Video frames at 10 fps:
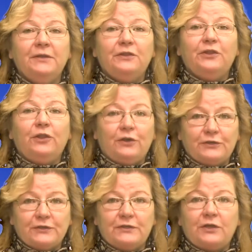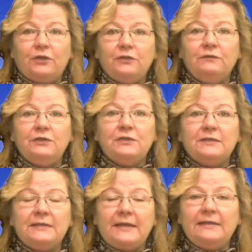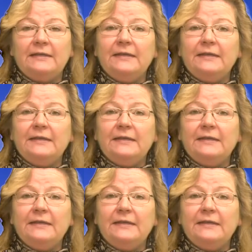the largest cultivation state